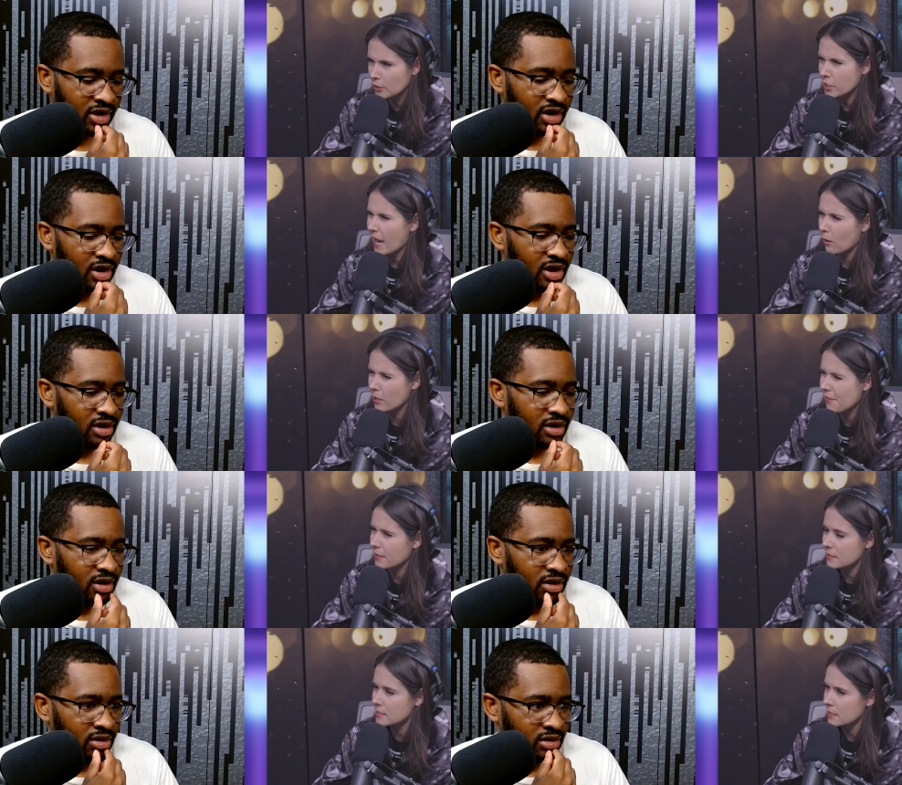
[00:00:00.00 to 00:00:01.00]
Speaker 1: Jett Howard I
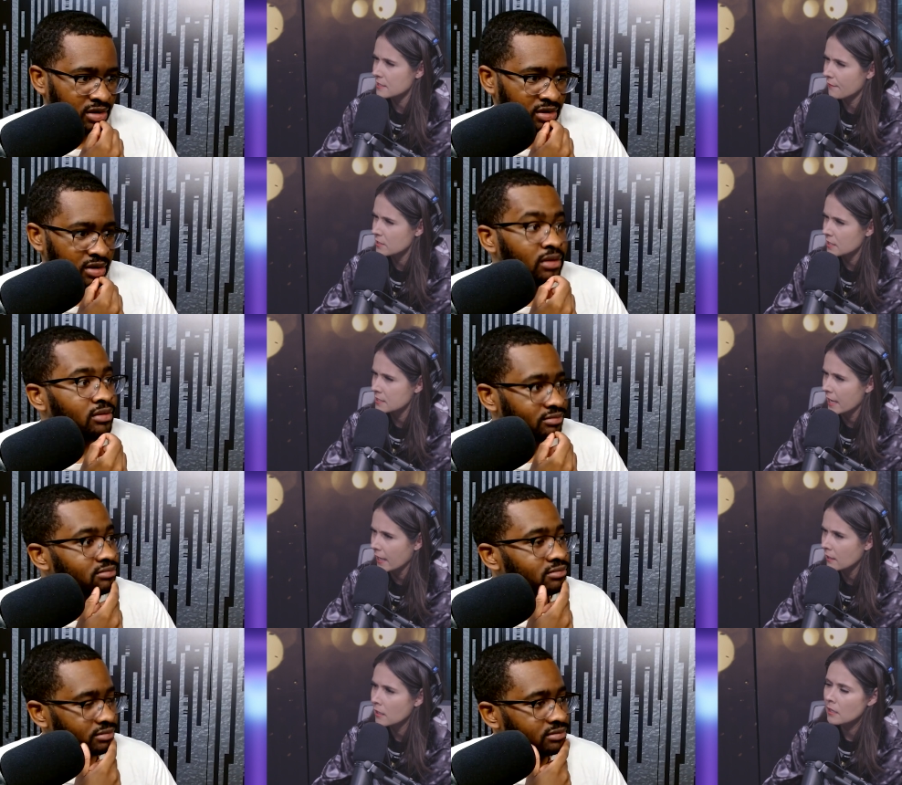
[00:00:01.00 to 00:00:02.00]
think is 6'7",
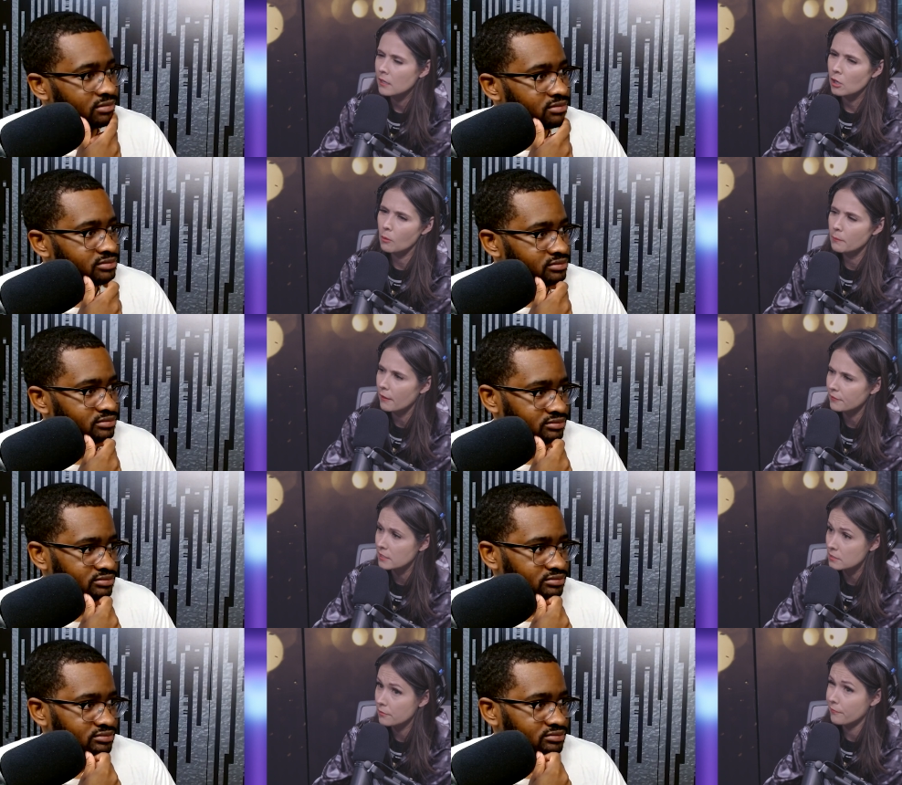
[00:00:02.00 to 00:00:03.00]
6'8". Mm-hmm. Kobe
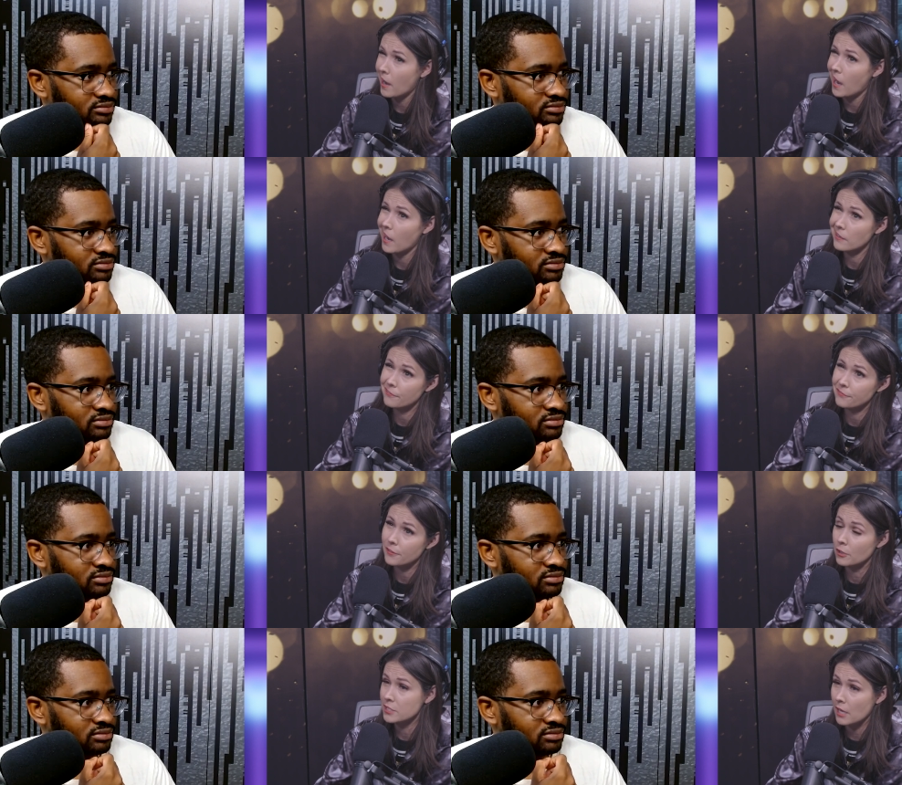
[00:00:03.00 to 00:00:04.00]
Buffkin's 5
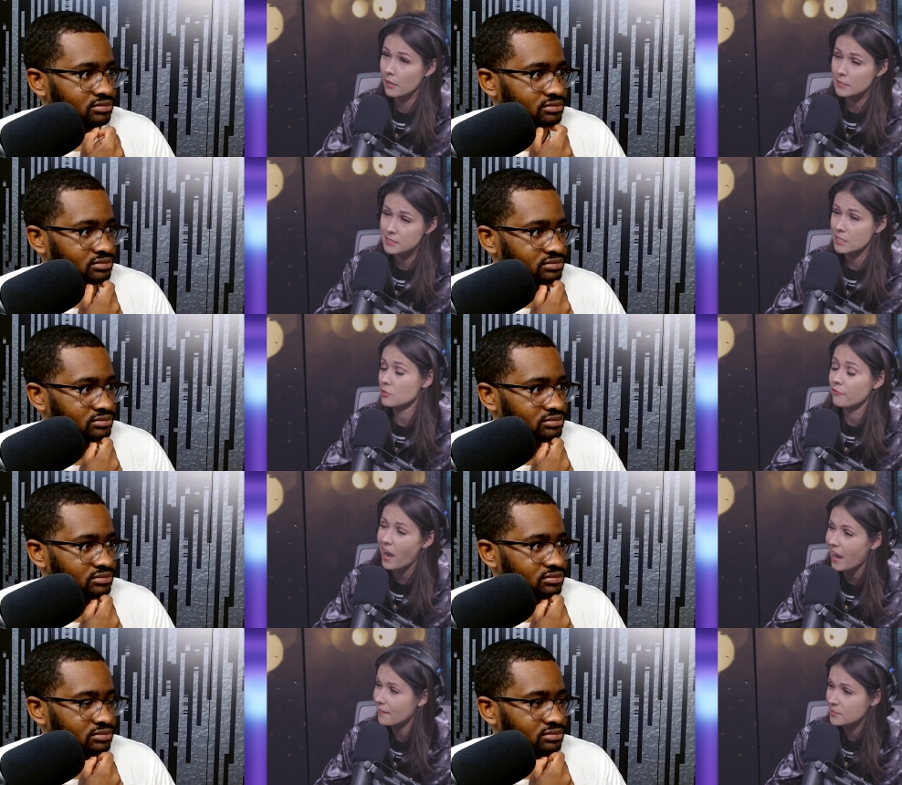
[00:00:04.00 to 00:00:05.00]
or uh,
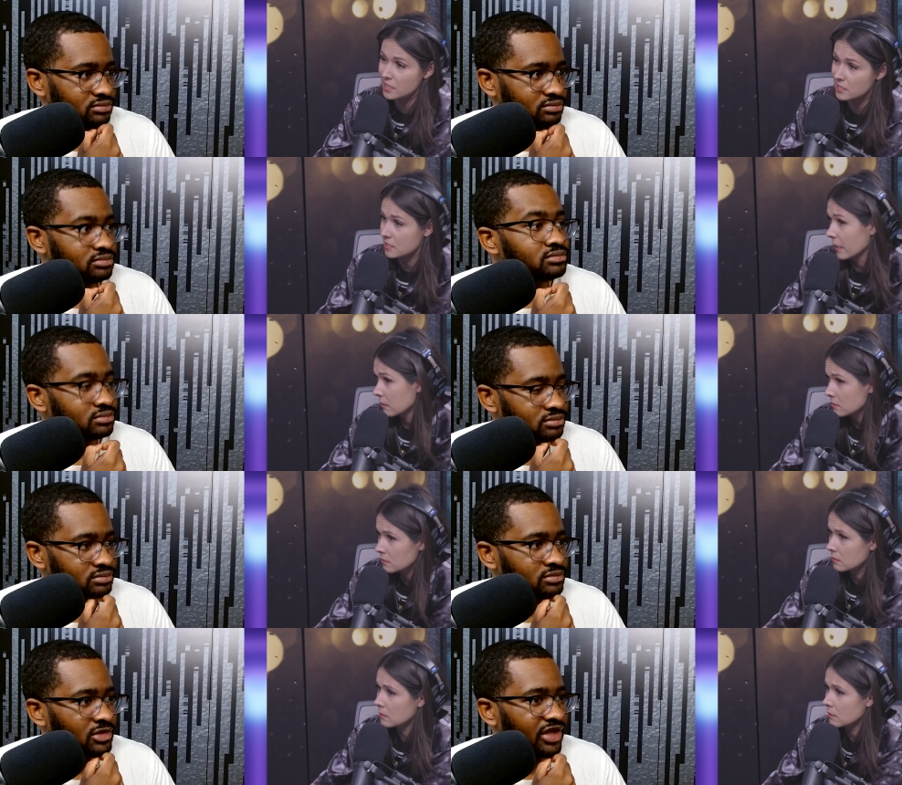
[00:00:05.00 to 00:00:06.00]
6'5", 6
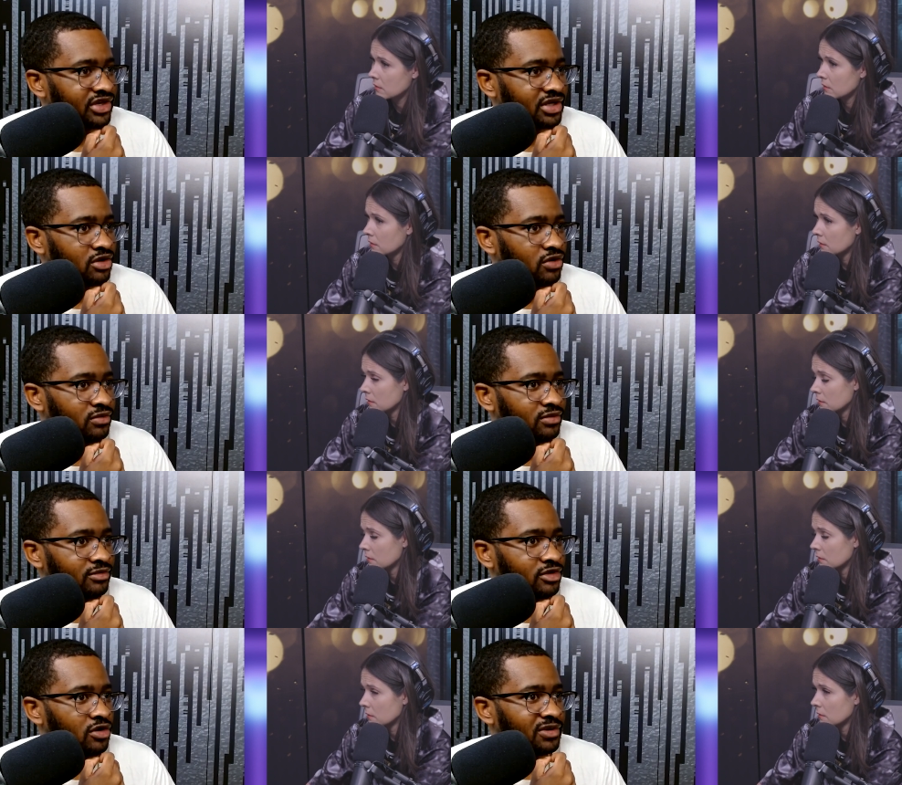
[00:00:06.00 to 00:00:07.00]
Mm-hmm.
Speaker 2: I think Kobe
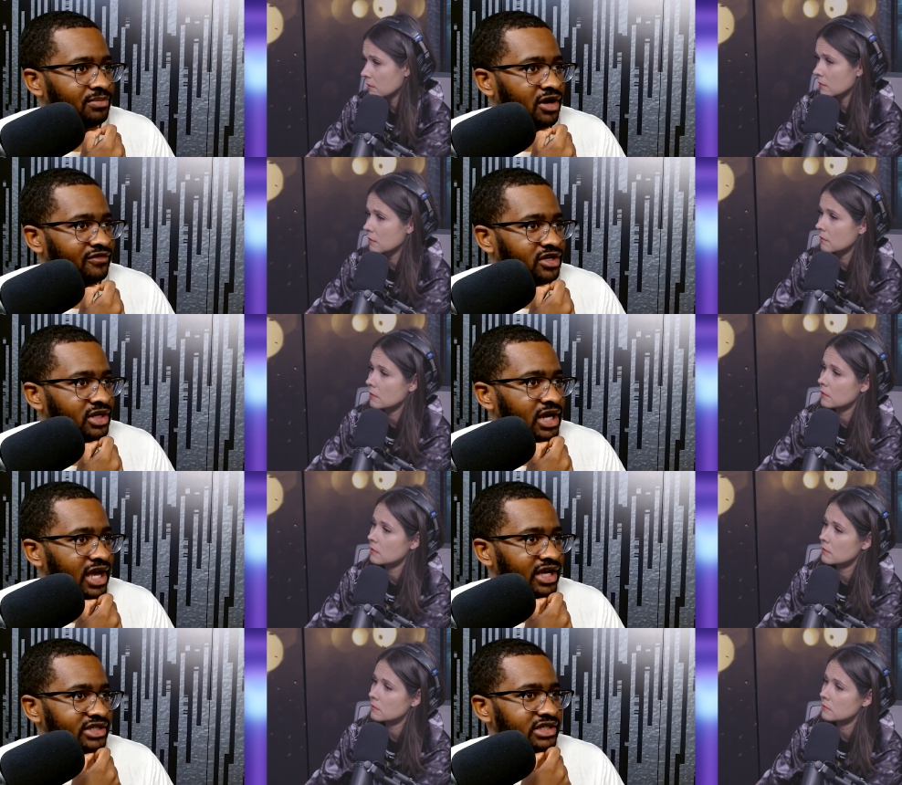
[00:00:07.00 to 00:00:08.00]
Kobe Buffkin
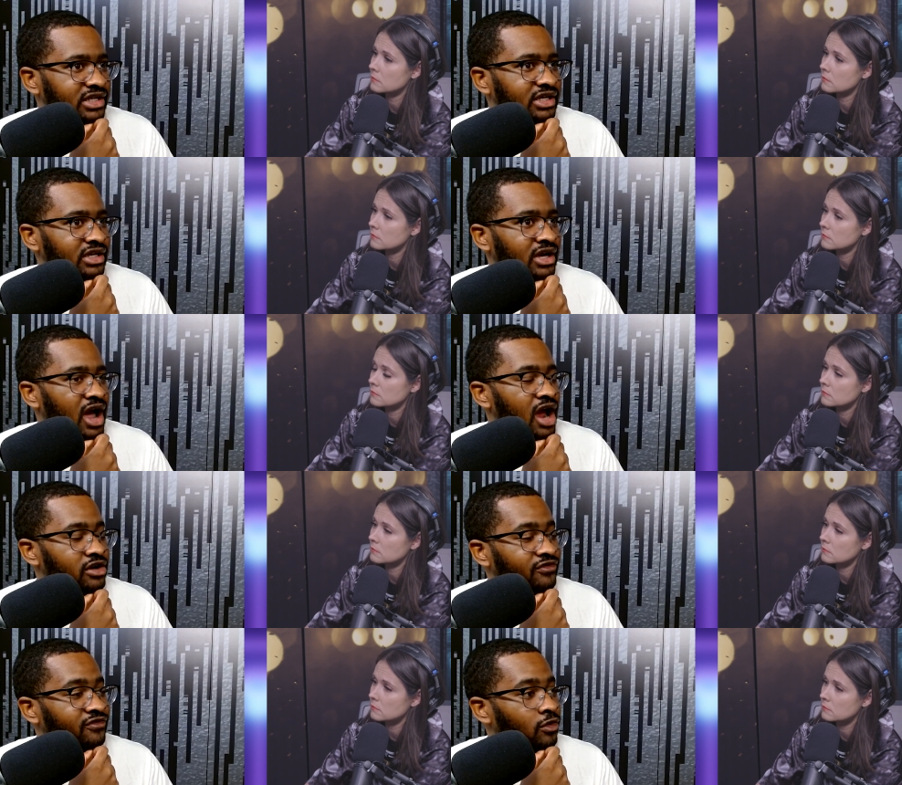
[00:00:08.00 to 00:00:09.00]
has the
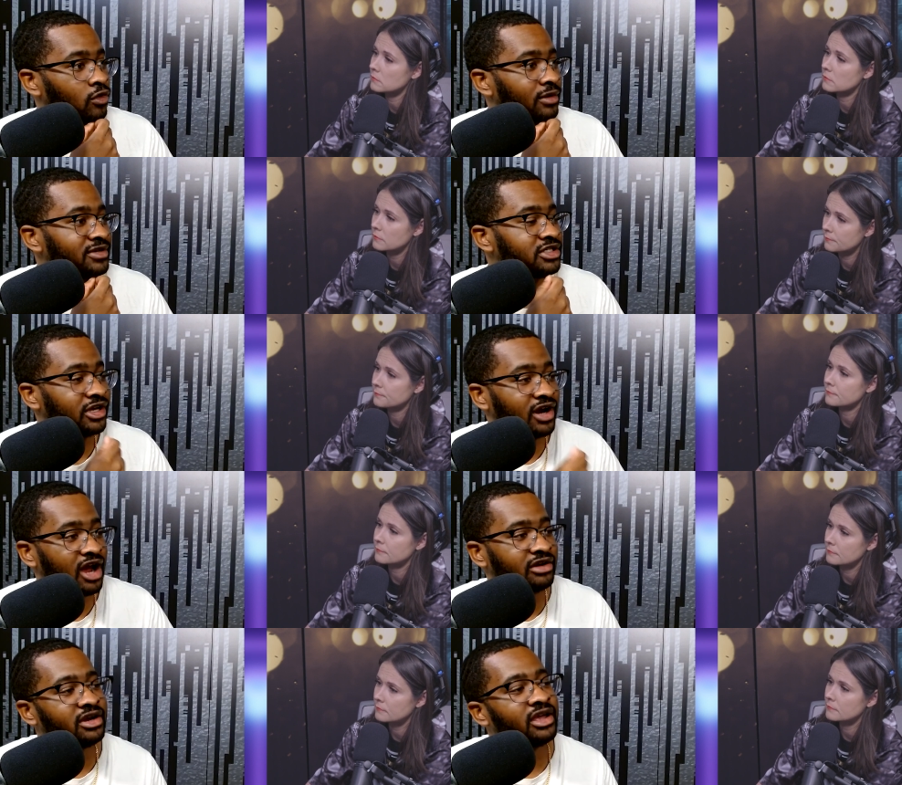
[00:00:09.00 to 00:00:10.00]
higher floor, but Jet
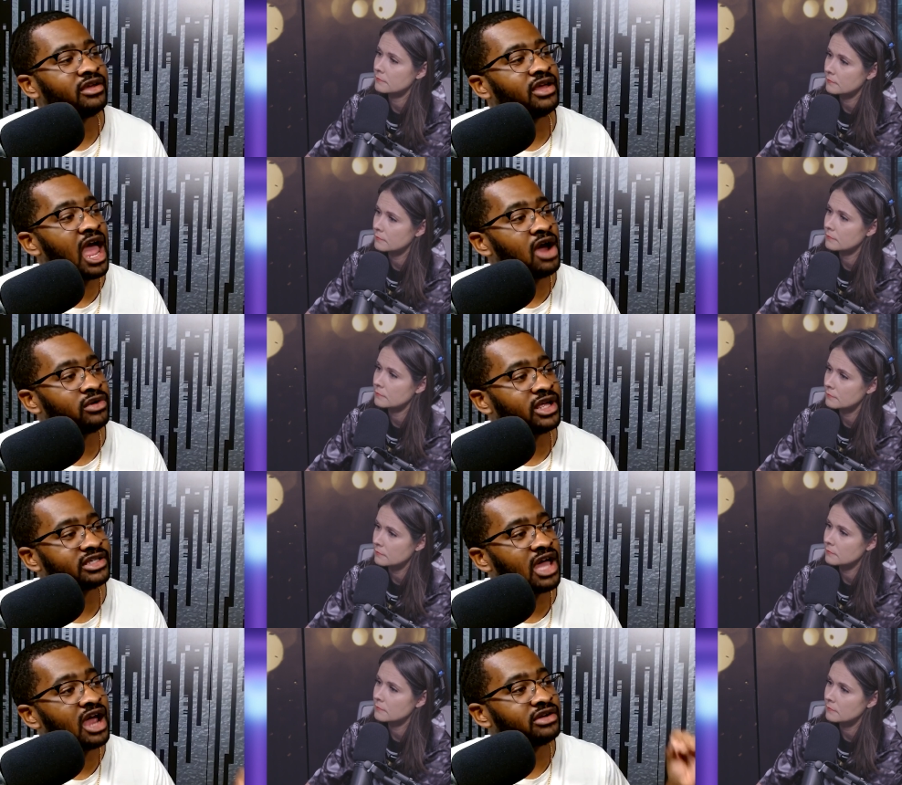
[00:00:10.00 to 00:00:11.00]
hired, Howard
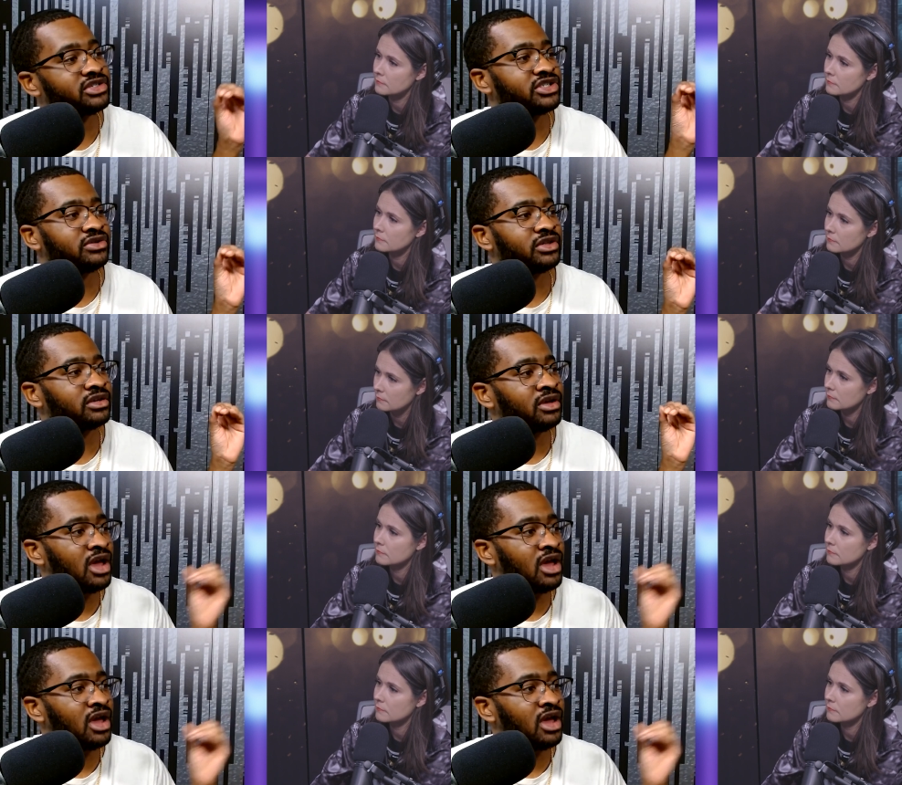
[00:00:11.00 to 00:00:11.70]
has the higher ceiling.